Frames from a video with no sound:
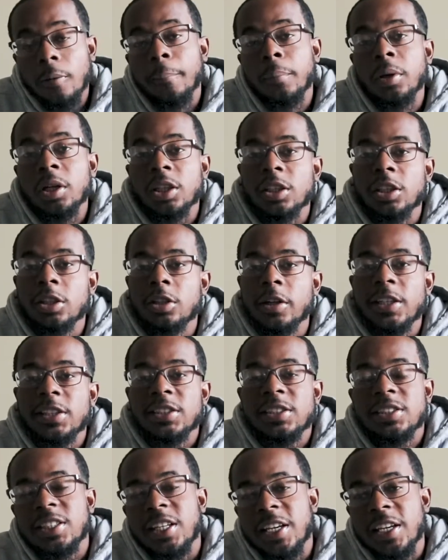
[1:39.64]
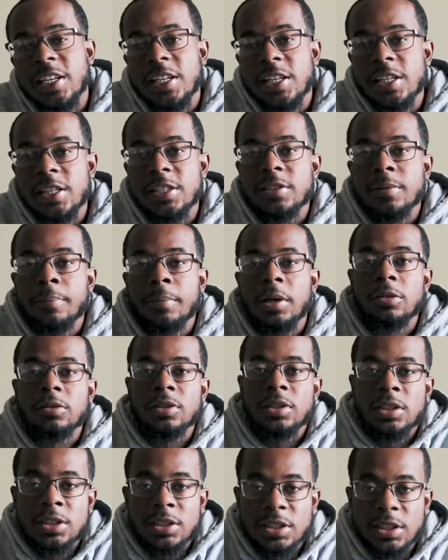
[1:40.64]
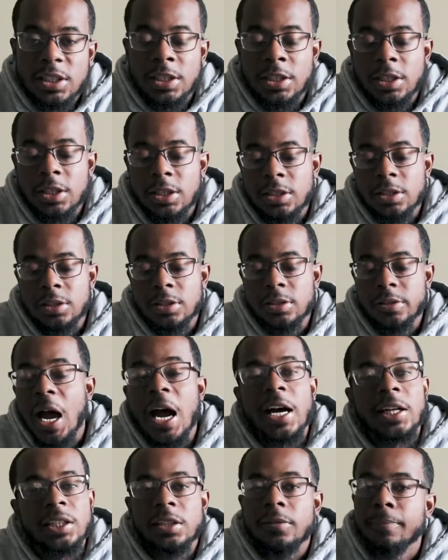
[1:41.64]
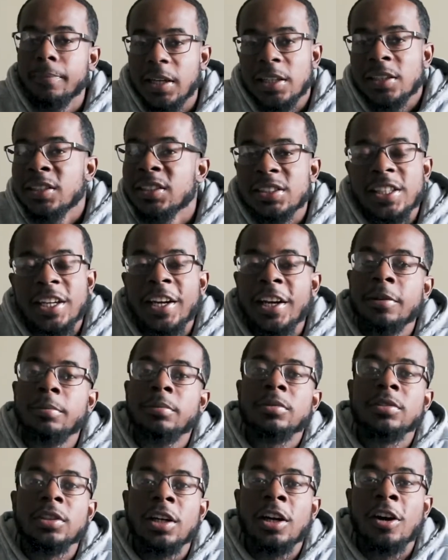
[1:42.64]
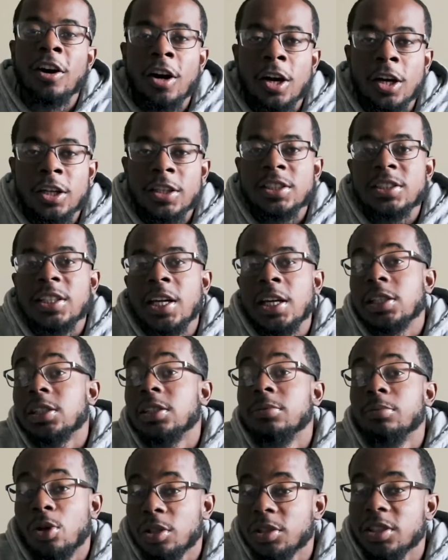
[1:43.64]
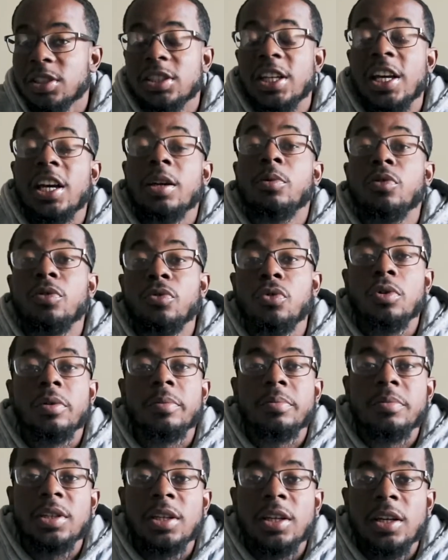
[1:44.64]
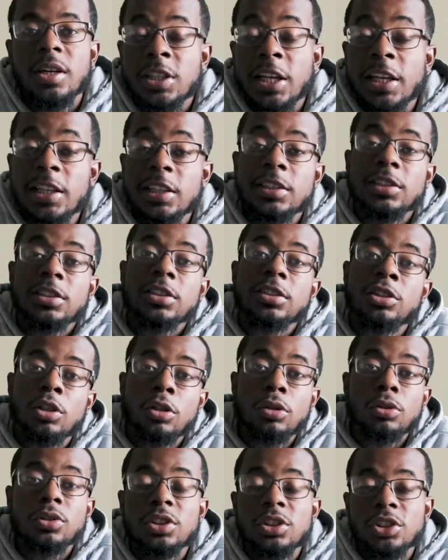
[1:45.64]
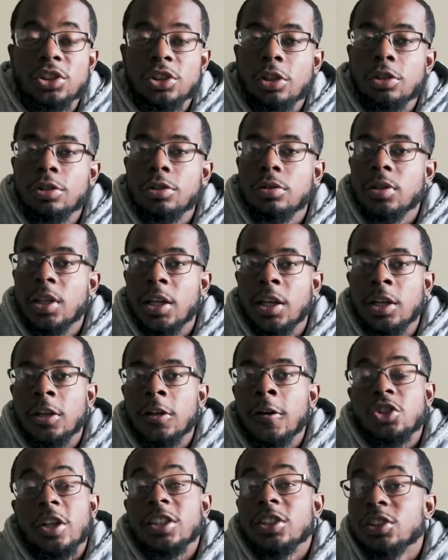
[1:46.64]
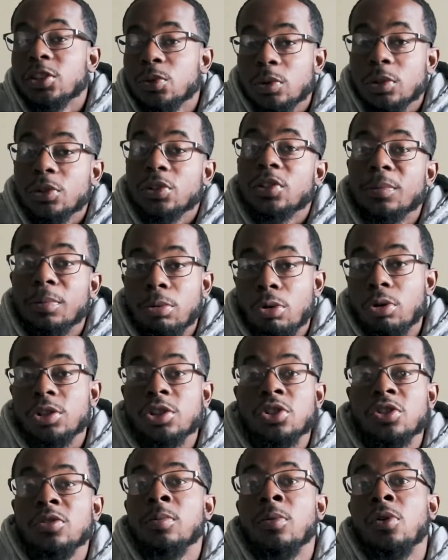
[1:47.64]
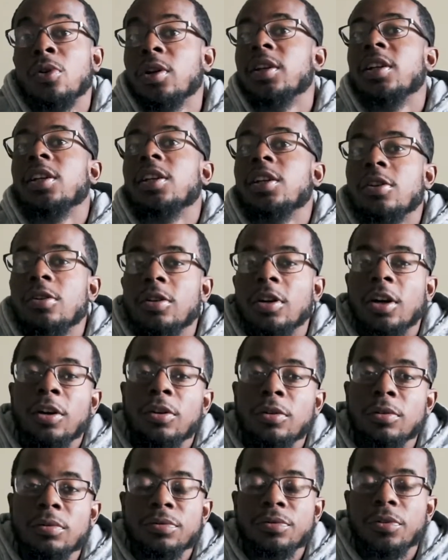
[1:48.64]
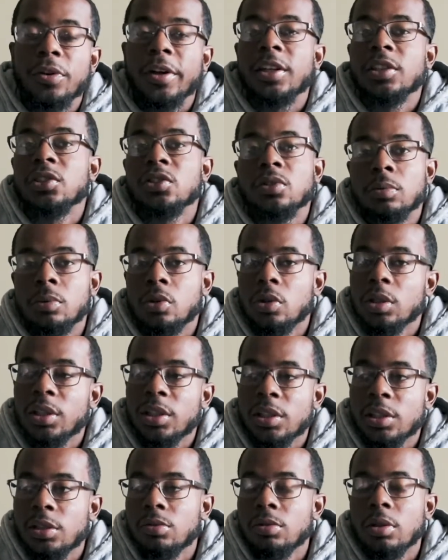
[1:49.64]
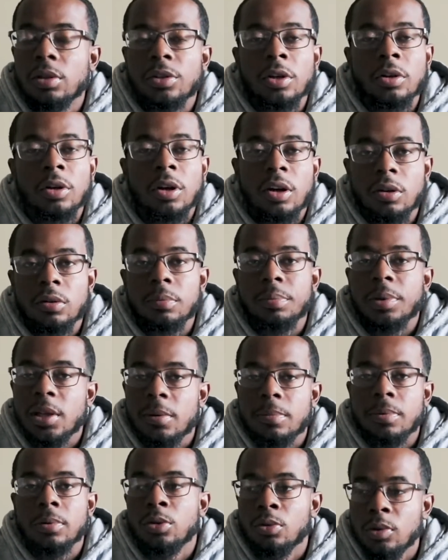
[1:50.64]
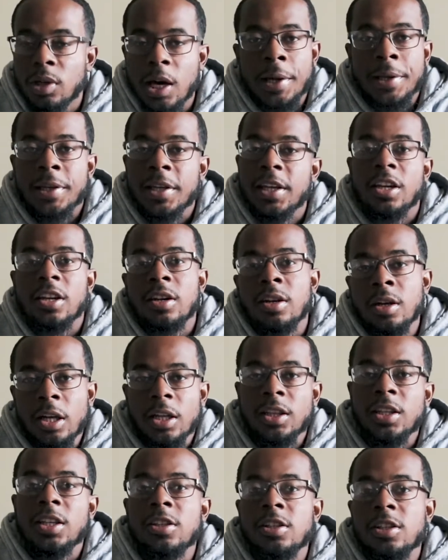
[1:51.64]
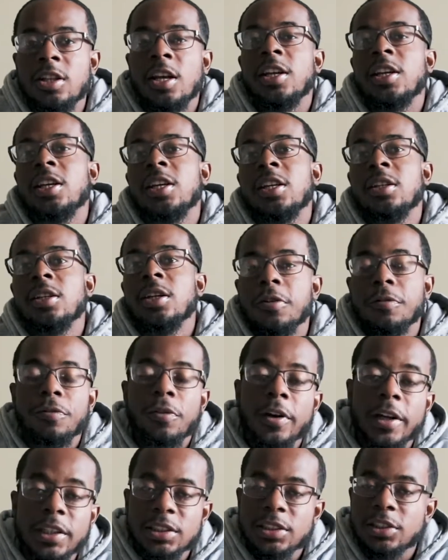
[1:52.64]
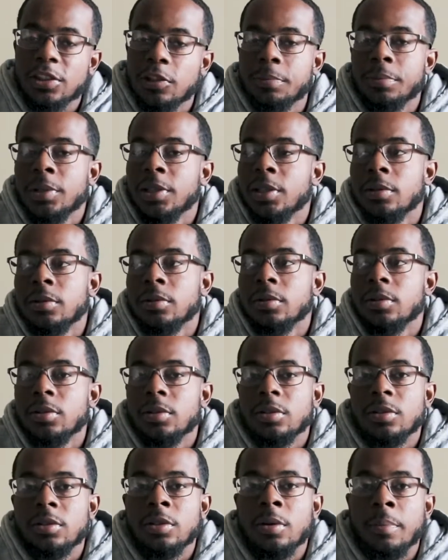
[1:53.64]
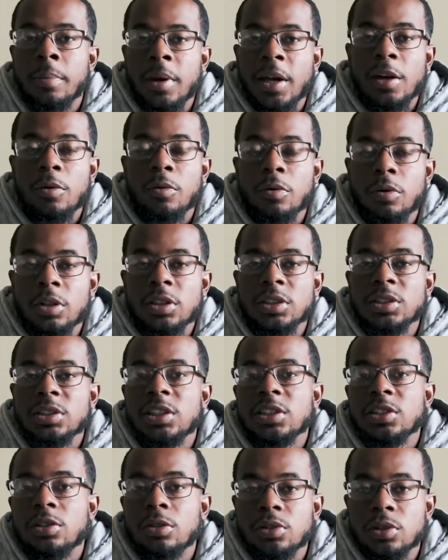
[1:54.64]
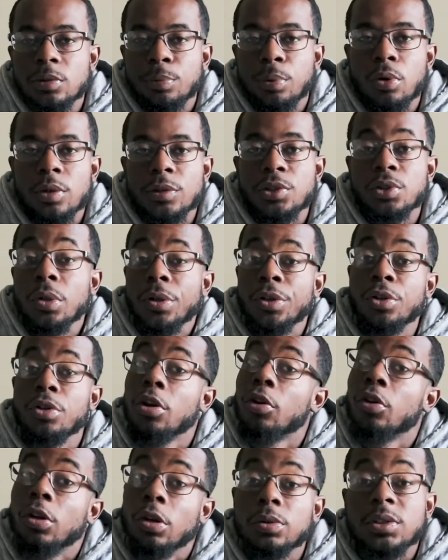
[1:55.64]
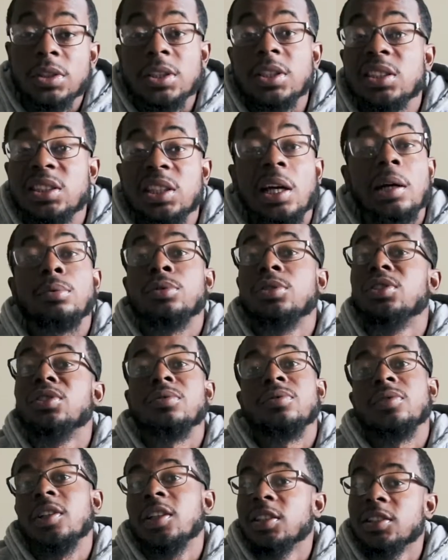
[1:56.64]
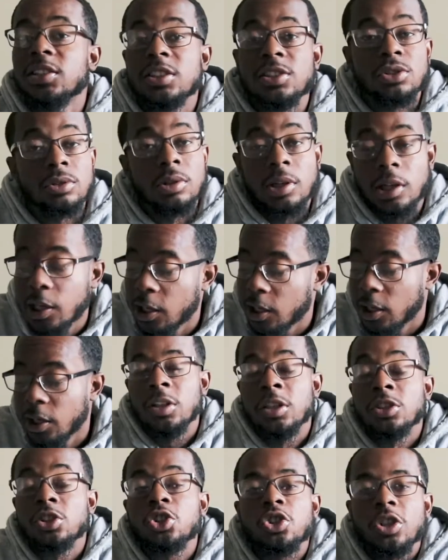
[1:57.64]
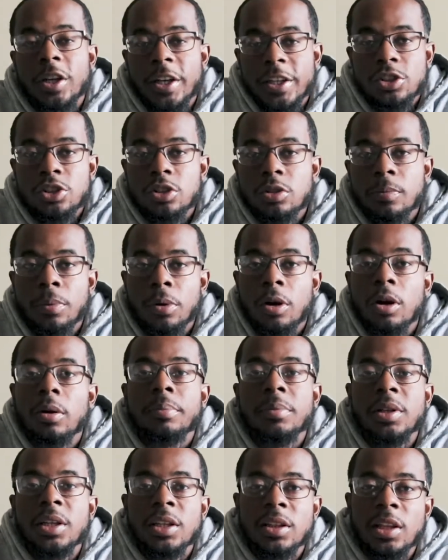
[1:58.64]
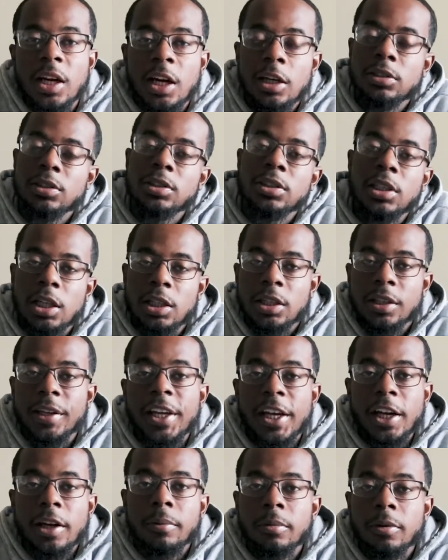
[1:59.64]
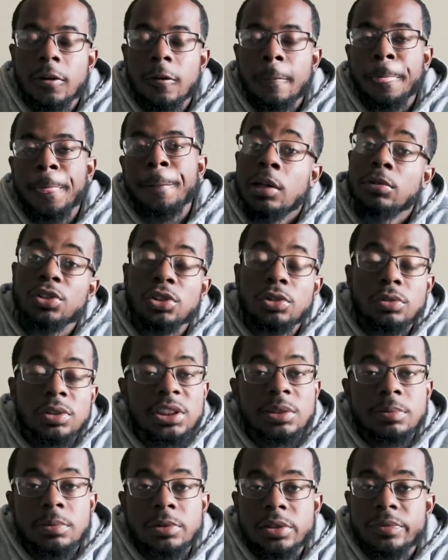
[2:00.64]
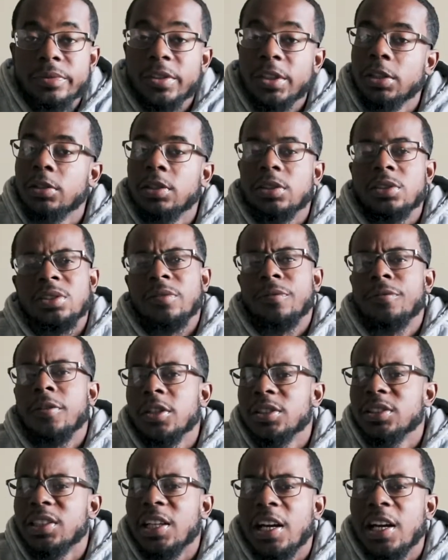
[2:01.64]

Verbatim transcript: but the crazy thing is about this is I didn't buy this camera. An artist actually bought this camera for me. That goes to show you that strangers will support you more than your own friends or more than you know your own people. Do not get in nothing thinking your friends is gonna be the the main ones that's gonna support you or you're gonna go to the top with your friends because you're not. A stranger bought me a thousand dollar camera. I was shooting his music video. That was the first